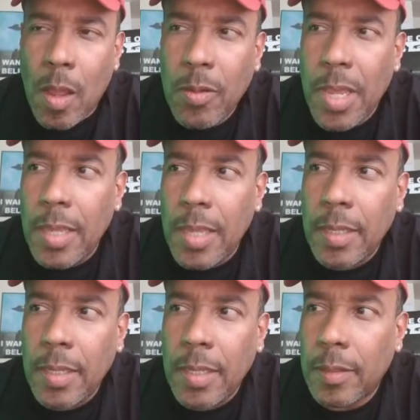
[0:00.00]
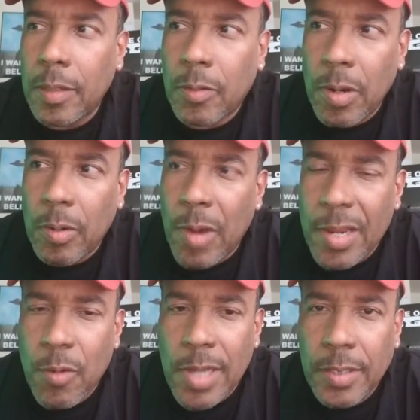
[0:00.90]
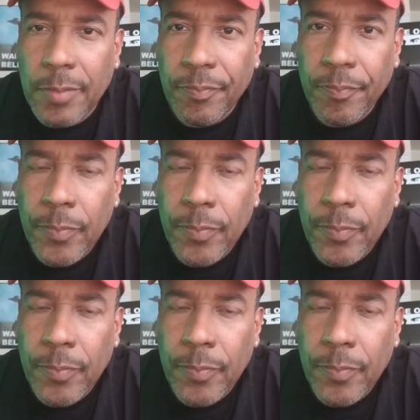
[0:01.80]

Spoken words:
Okay, good, great question.